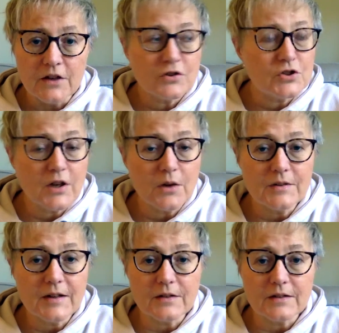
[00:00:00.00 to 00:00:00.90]
So she goes
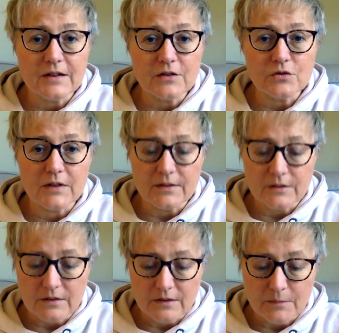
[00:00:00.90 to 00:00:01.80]
down to central
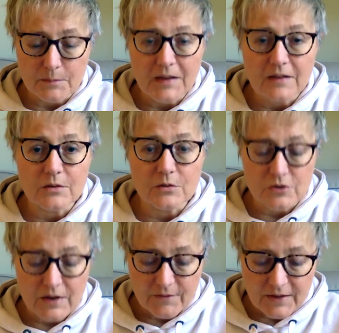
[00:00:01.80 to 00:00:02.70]
London and speaks to a
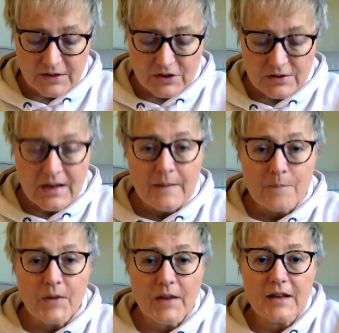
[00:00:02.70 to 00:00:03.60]
travel agent.
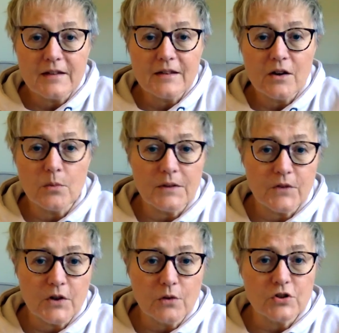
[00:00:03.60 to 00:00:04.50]
And they say, Oh, well, if
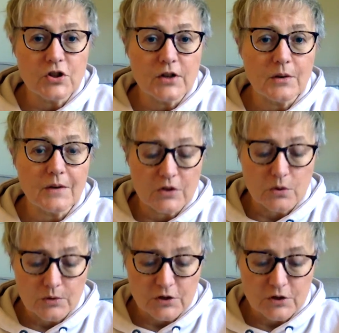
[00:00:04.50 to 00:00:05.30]
you go to China, you have to go on a